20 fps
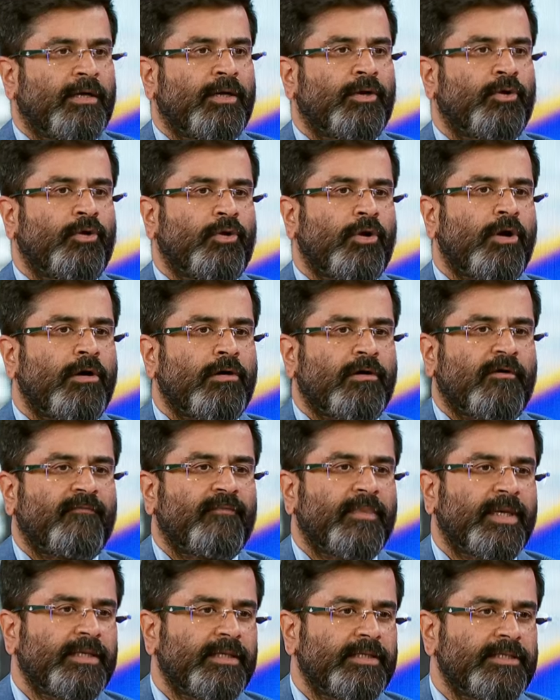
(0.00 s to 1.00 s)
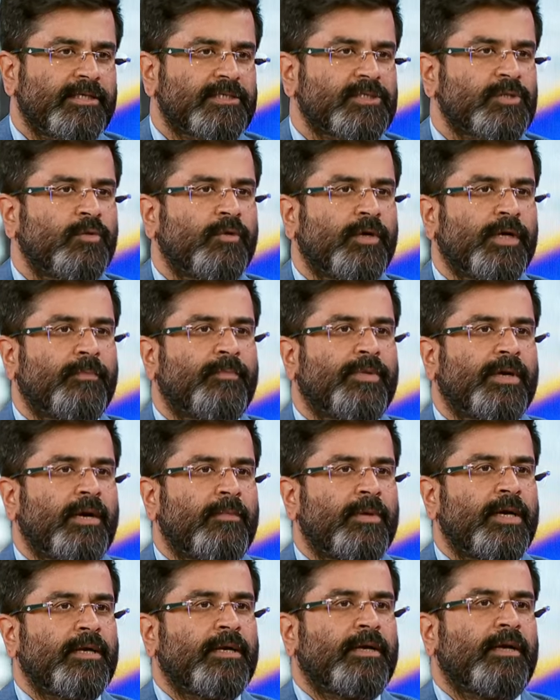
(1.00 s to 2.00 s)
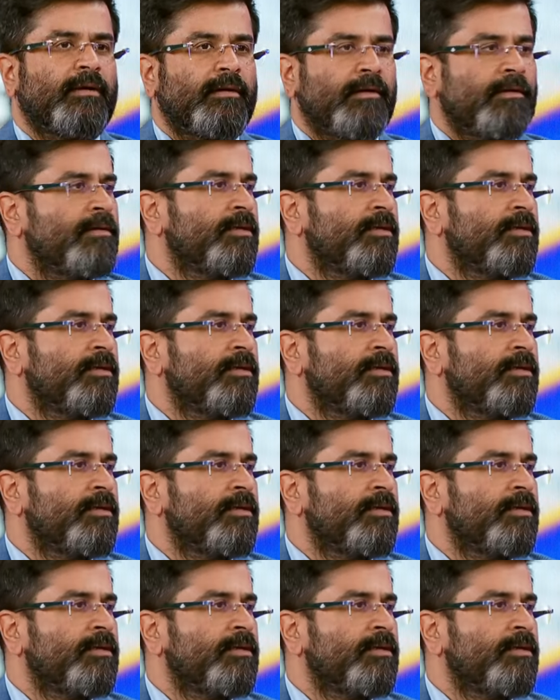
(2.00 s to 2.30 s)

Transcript: a lot of money just going pyramiding?